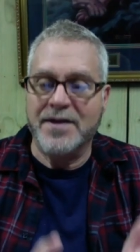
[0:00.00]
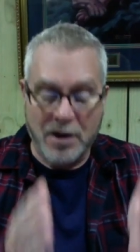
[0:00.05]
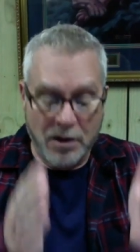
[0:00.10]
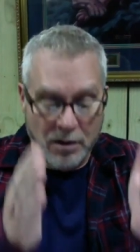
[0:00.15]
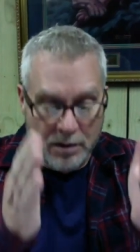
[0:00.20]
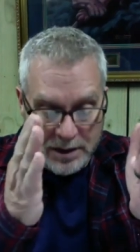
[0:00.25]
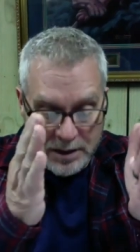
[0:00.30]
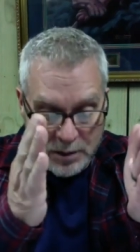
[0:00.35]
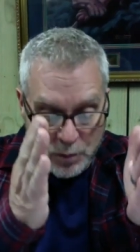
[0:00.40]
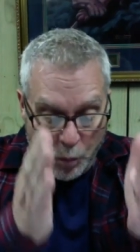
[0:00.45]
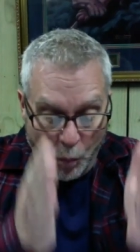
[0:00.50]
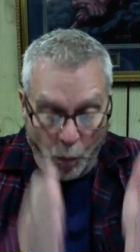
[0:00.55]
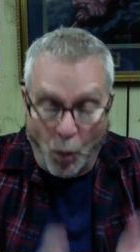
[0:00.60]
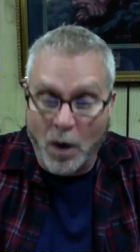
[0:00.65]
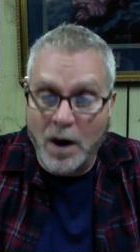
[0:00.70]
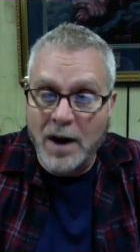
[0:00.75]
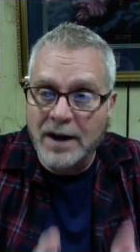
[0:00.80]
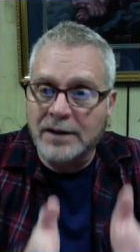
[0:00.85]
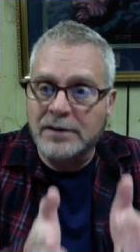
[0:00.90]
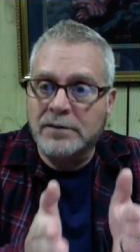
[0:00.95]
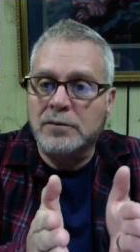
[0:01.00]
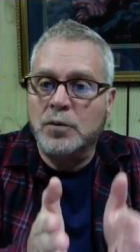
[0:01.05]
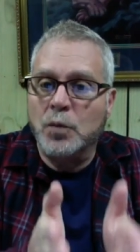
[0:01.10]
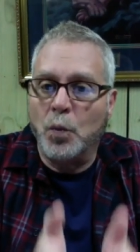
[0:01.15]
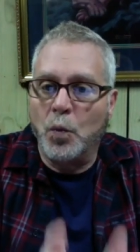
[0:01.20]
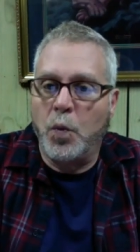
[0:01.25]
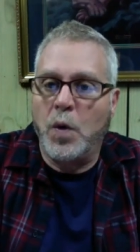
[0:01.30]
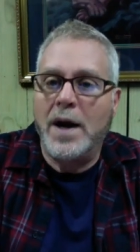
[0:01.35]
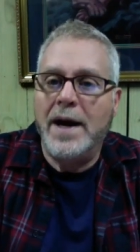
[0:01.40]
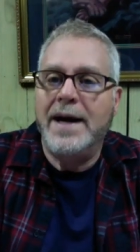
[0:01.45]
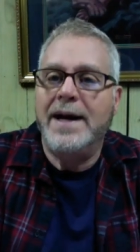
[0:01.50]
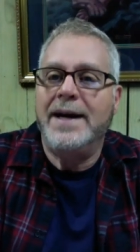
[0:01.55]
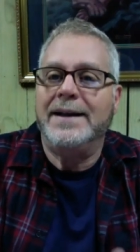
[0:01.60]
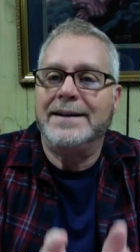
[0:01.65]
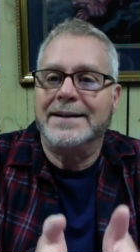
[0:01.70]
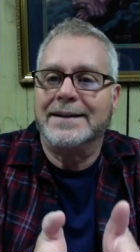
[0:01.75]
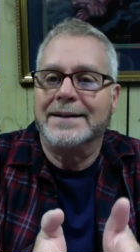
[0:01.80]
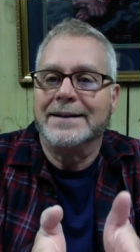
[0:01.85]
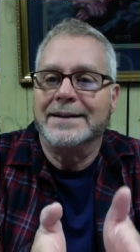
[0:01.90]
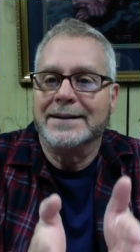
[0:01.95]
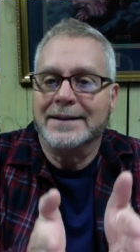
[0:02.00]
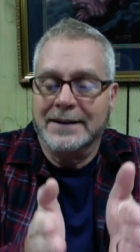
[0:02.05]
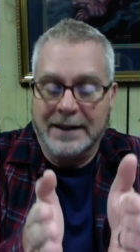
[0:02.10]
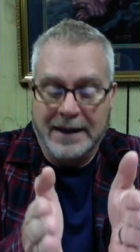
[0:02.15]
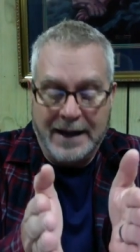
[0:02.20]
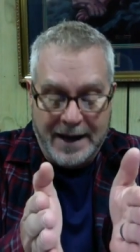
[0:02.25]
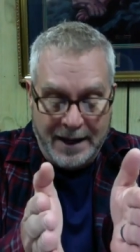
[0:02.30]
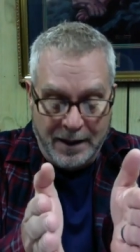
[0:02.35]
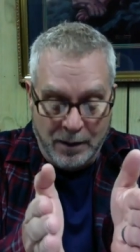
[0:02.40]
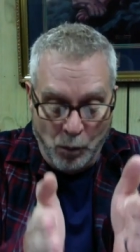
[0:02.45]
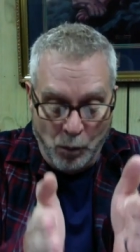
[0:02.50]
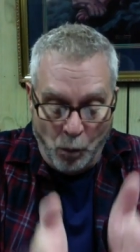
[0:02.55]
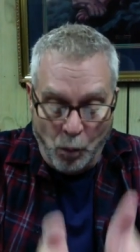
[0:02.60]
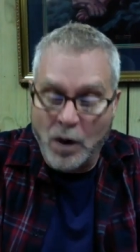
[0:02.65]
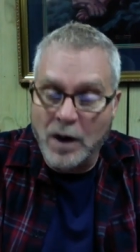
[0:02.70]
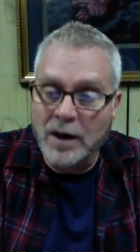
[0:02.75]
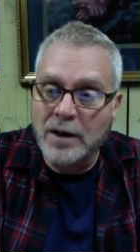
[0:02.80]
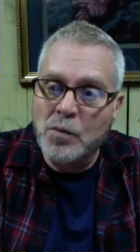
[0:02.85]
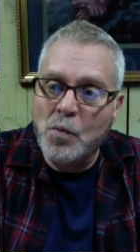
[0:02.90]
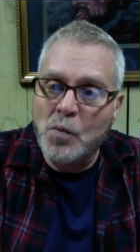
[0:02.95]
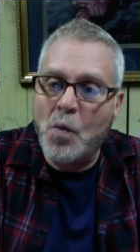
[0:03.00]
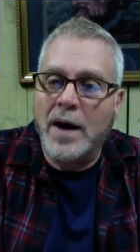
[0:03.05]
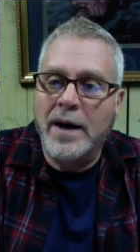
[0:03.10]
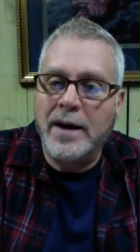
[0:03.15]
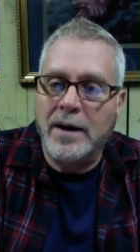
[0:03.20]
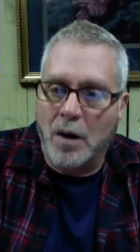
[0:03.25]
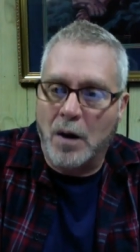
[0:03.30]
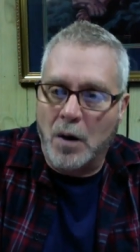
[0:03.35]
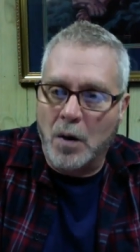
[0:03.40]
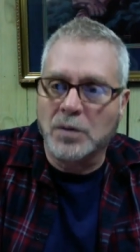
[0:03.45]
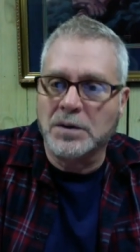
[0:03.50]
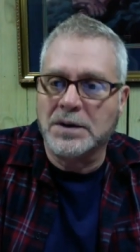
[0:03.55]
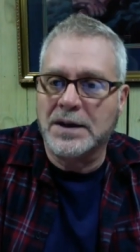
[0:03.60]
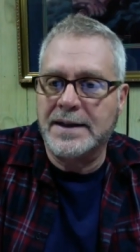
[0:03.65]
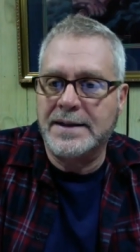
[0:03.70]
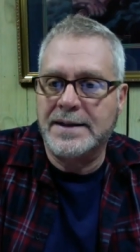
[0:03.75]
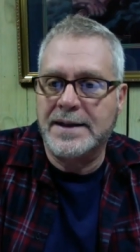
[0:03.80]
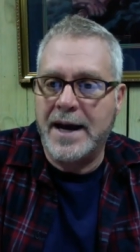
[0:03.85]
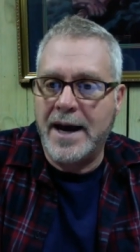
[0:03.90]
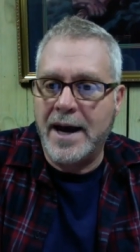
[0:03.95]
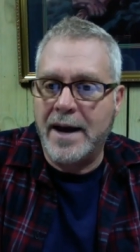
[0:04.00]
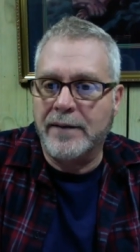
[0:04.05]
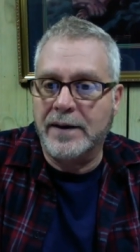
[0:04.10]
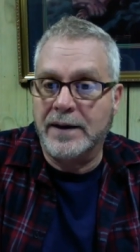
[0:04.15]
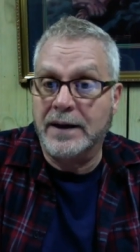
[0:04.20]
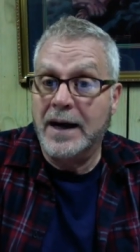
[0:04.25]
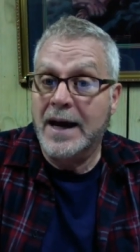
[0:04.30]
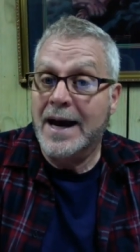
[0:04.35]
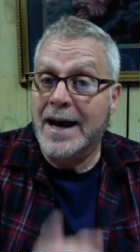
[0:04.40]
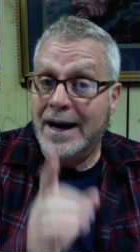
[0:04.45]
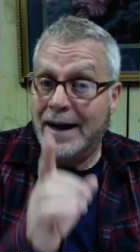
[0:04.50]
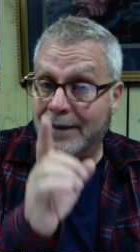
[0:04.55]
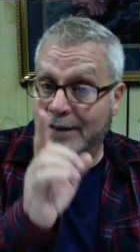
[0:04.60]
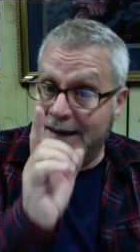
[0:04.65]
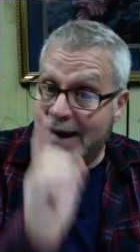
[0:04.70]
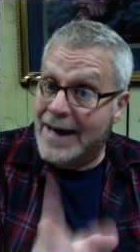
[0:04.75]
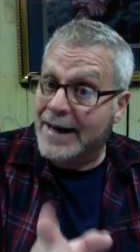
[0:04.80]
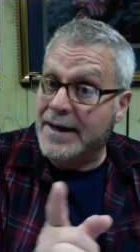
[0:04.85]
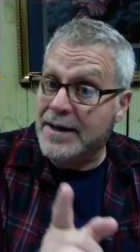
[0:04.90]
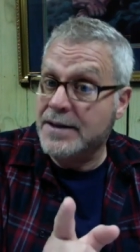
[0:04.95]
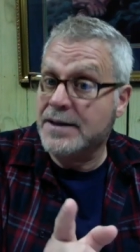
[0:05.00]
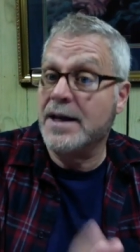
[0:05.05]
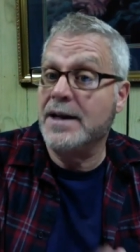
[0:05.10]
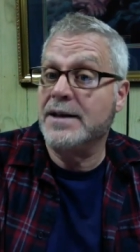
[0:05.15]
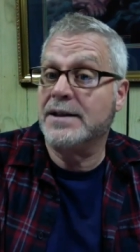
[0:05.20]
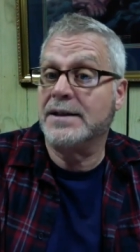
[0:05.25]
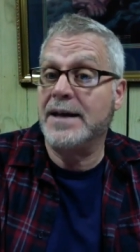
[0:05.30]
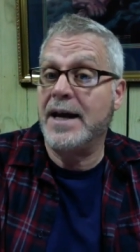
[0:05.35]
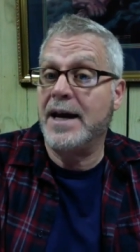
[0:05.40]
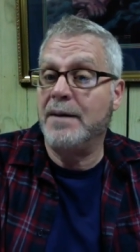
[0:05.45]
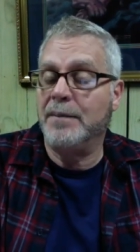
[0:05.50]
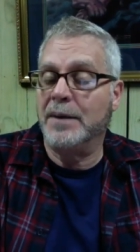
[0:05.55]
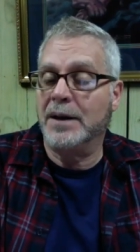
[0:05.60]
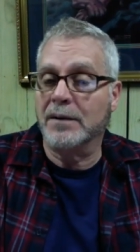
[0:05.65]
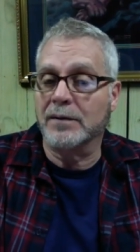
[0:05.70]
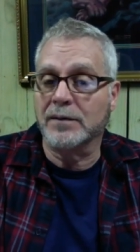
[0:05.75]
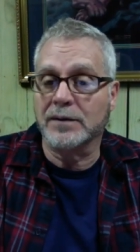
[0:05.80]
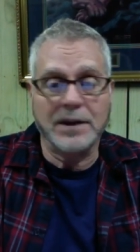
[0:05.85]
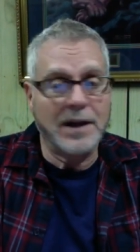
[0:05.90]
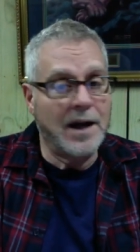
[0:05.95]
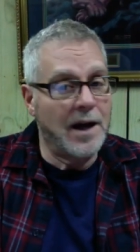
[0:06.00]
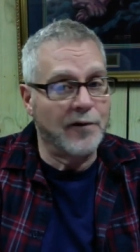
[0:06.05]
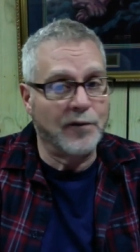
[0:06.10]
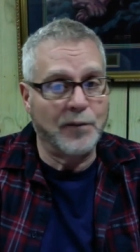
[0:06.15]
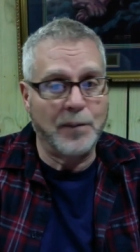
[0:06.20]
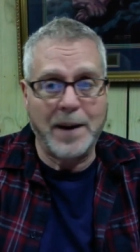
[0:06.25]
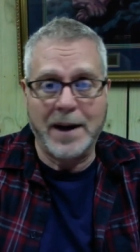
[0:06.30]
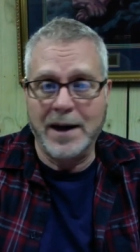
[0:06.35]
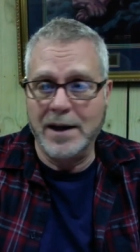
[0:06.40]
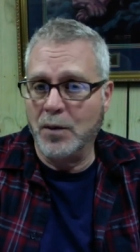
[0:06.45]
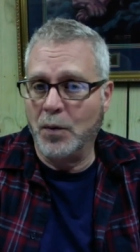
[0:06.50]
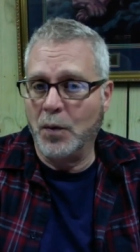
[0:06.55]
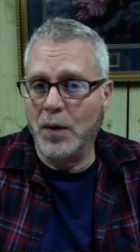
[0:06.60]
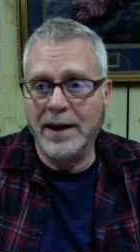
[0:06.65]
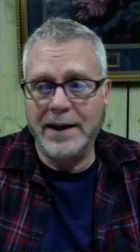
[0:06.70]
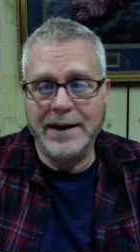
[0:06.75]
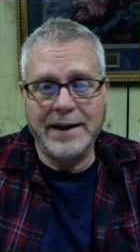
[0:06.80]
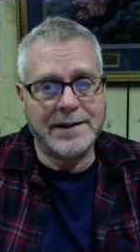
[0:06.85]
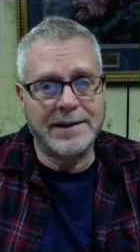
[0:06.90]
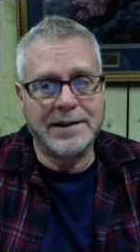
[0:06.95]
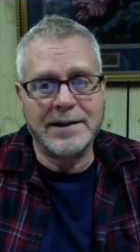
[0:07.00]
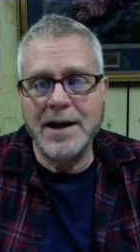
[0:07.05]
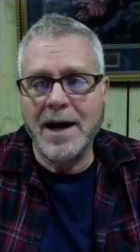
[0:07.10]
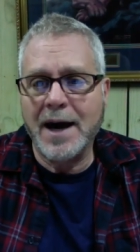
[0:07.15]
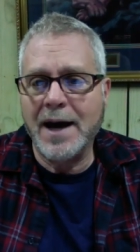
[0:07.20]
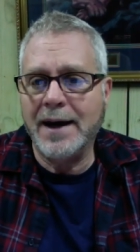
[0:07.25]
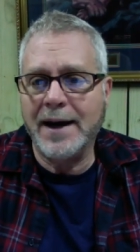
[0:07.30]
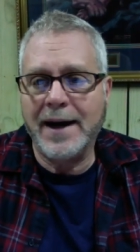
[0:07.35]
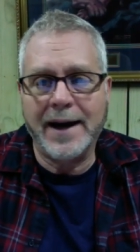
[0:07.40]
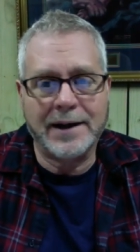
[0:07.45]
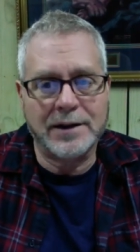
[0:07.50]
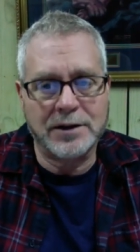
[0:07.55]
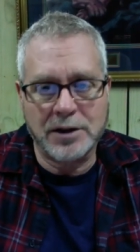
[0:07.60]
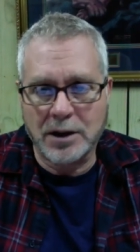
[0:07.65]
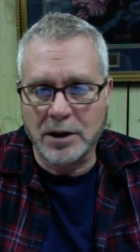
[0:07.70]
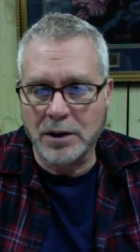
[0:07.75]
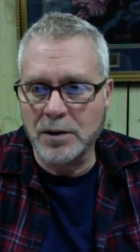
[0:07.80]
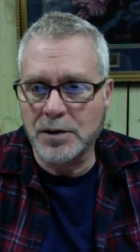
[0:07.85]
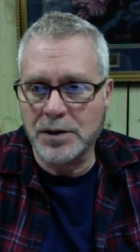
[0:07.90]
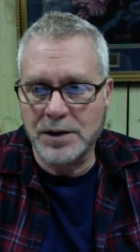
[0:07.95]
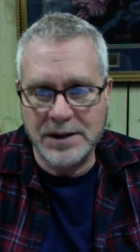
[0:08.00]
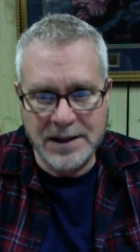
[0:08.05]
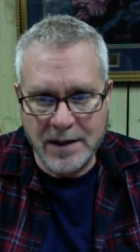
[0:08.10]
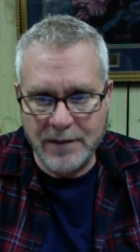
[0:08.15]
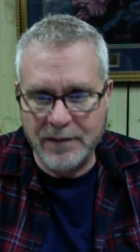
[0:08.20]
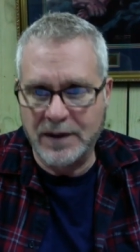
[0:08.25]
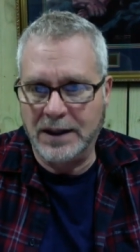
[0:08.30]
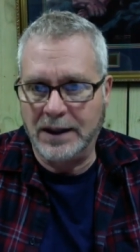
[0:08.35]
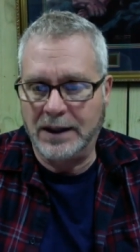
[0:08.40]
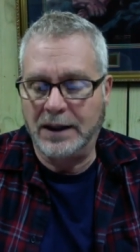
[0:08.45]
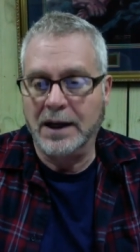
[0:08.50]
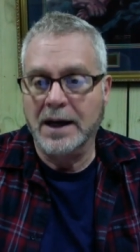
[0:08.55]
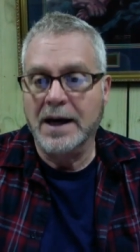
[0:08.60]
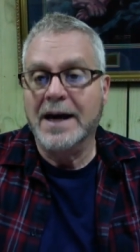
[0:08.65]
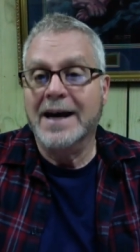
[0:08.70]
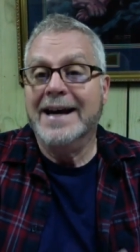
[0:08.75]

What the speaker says: there is one way and one way only to heaven. And that is a statement of love, by the way. It's not exclusivity.